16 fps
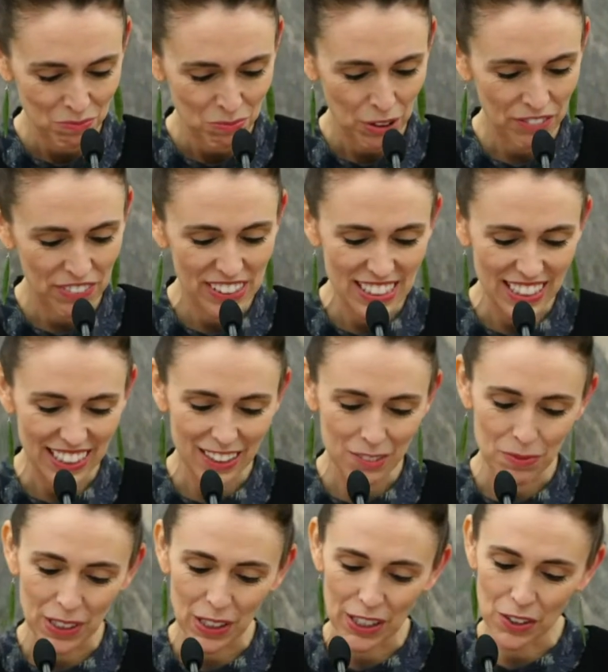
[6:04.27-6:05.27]
Professor
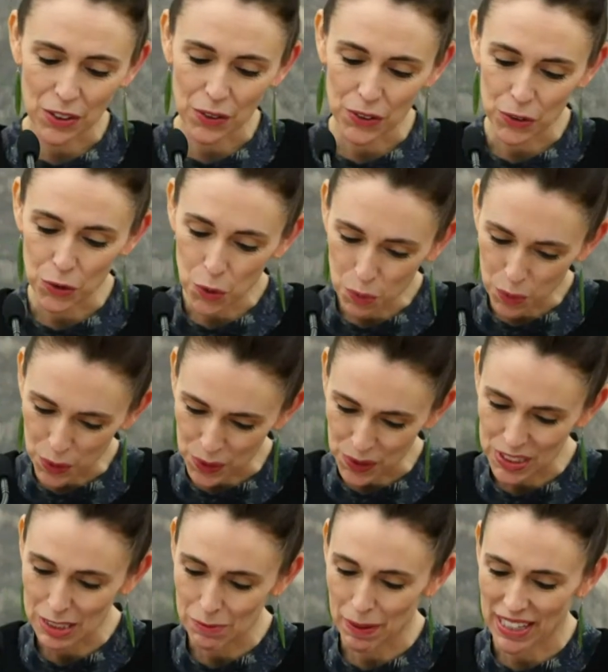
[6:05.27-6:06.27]
Kidman, I know your
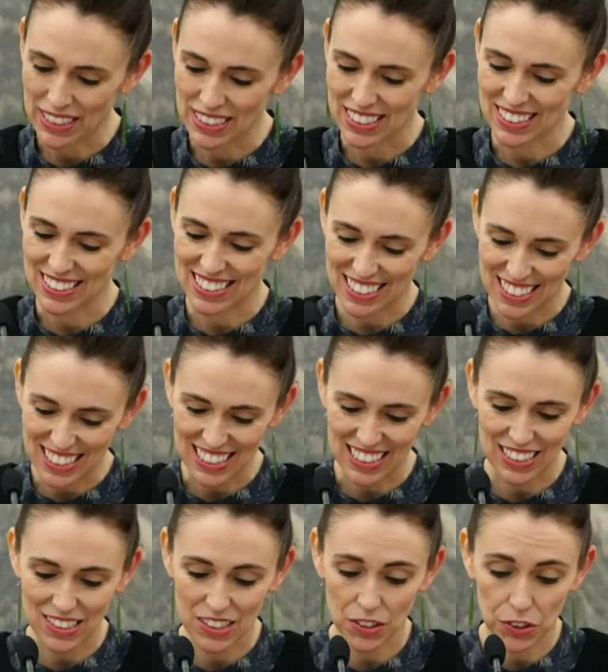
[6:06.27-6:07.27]
work spans
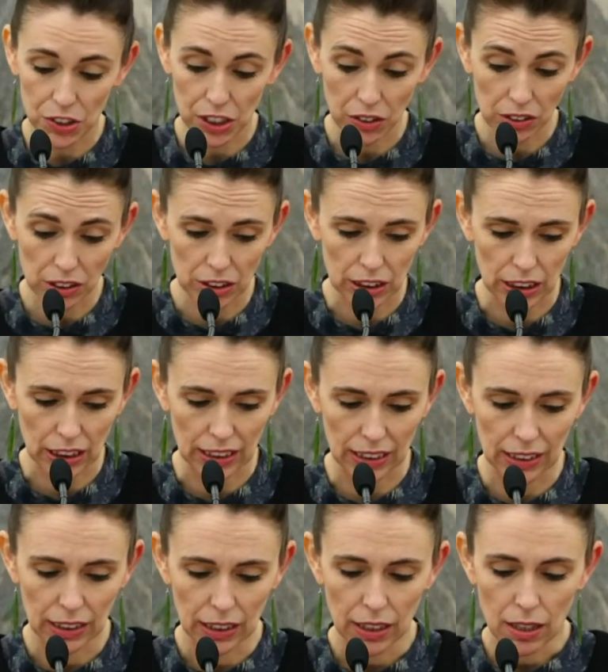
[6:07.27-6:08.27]
Indigenous
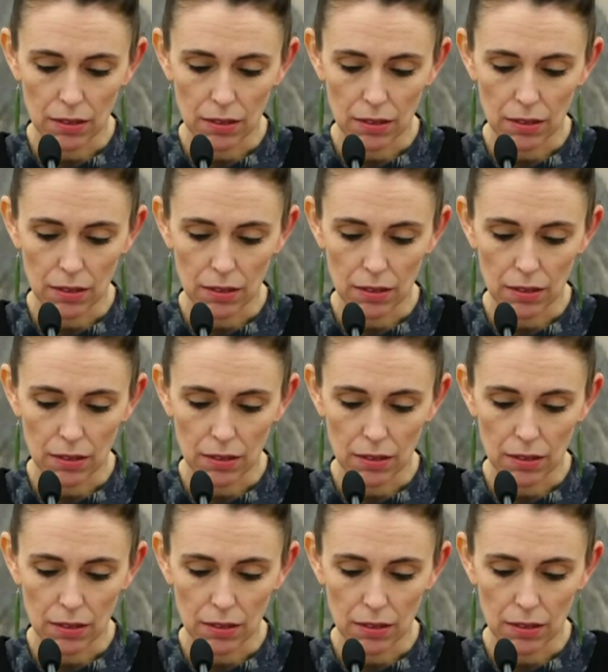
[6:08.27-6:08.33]
sociology,